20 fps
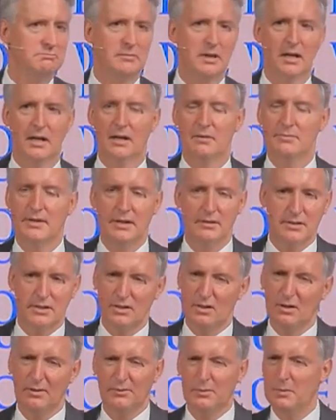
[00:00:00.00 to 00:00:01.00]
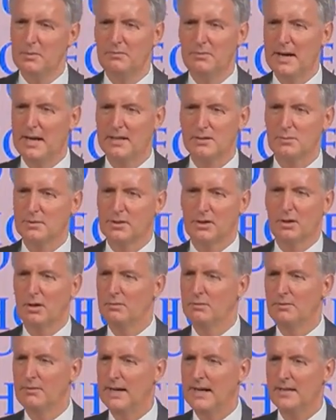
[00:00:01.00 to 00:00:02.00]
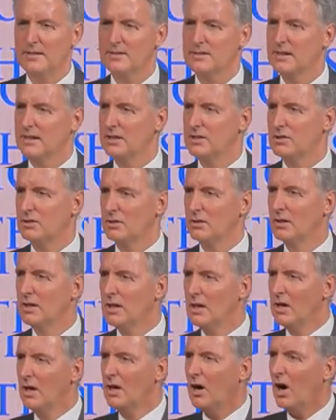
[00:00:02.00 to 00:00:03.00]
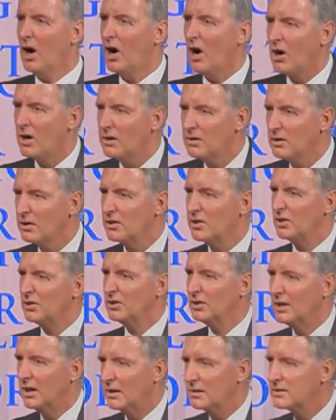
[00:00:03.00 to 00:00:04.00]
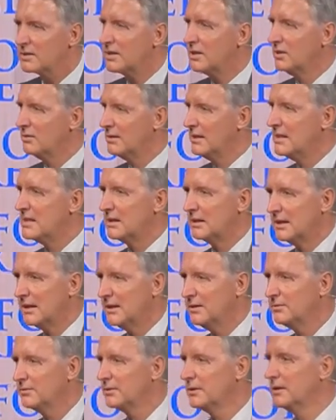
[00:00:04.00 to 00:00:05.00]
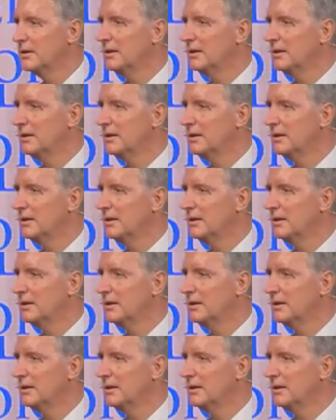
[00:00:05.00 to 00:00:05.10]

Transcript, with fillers: You don't have to be vaxxed with the COVID vax to get your heart or your lungs that you need to live.